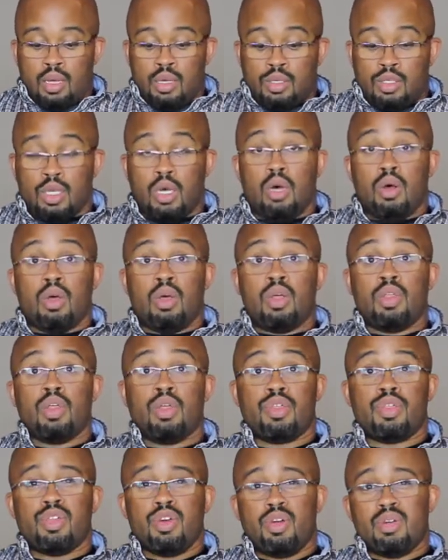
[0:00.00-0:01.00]
So
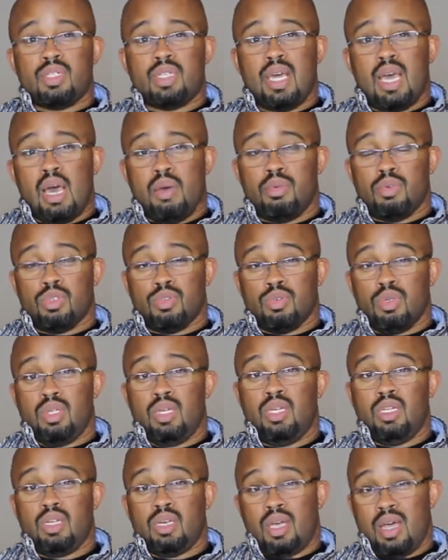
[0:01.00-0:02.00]
the third tab is
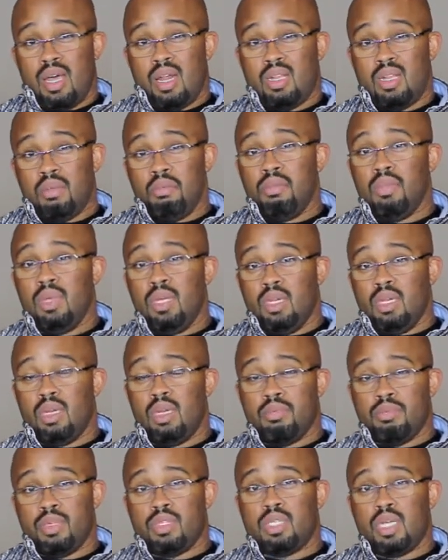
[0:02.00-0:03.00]
really the kind of the meat
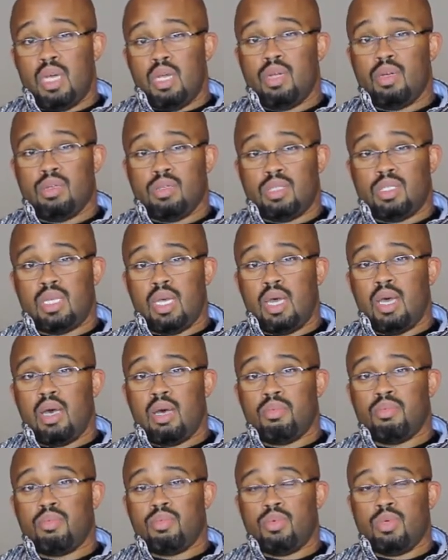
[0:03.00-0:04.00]
and potatoes
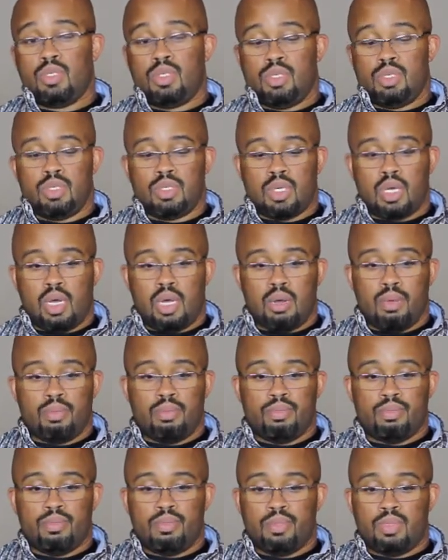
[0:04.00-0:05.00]
tab, which is
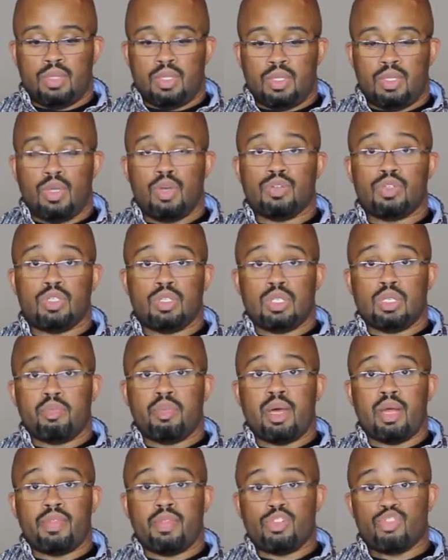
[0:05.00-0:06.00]
the notions
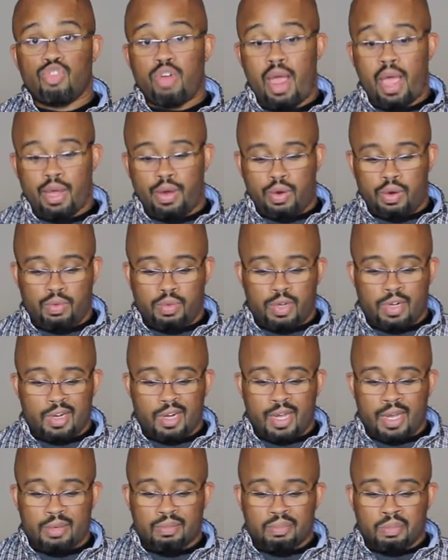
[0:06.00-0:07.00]
about the tracker and
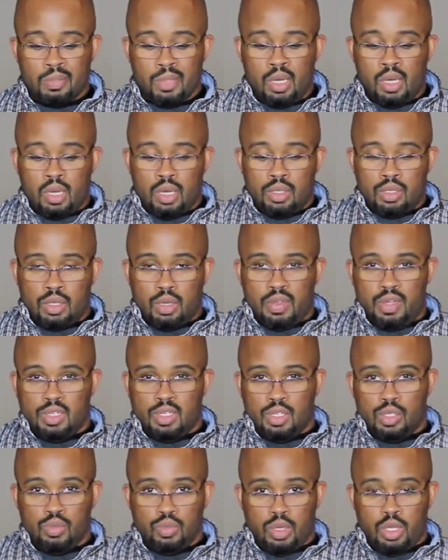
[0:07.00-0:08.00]
whatnot. So
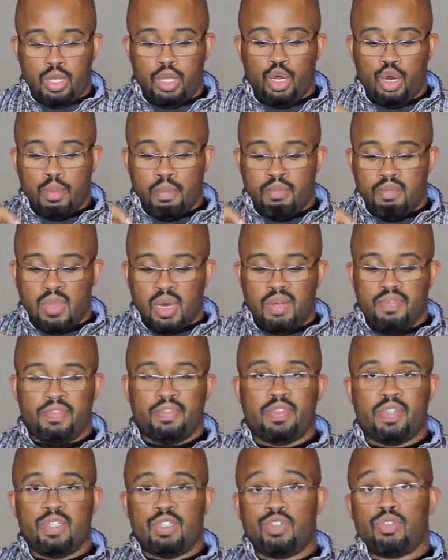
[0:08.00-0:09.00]
this is really your
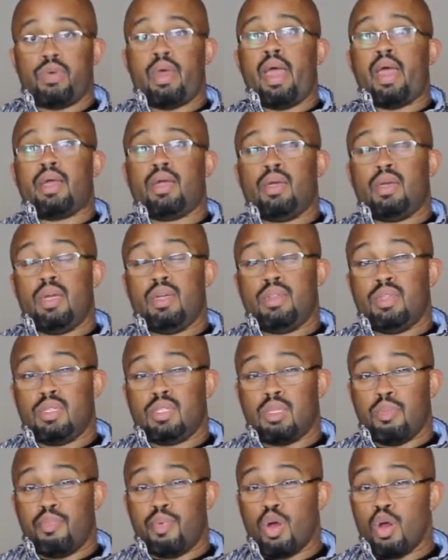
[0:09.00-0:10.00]
monthly tracker, and
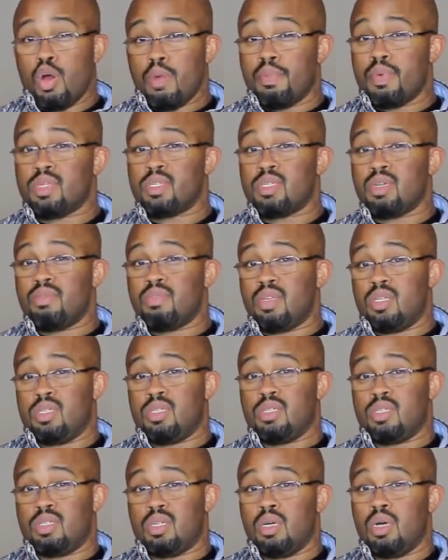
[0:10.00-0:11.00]
the purpose of
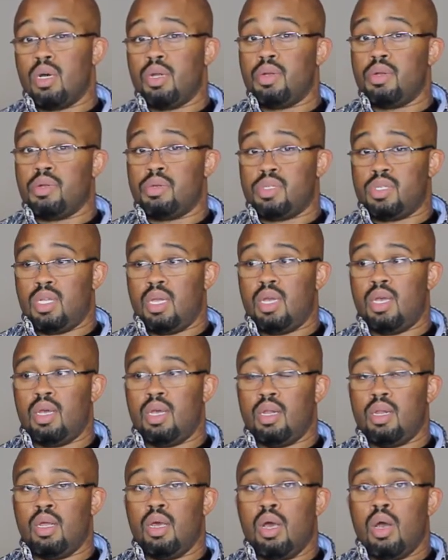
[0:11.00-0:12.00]
this is to
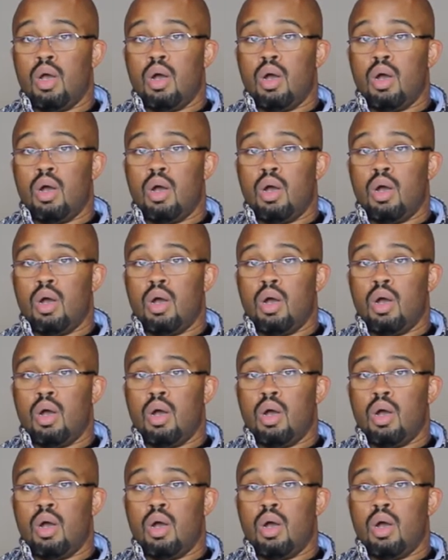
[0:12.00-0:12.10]
understand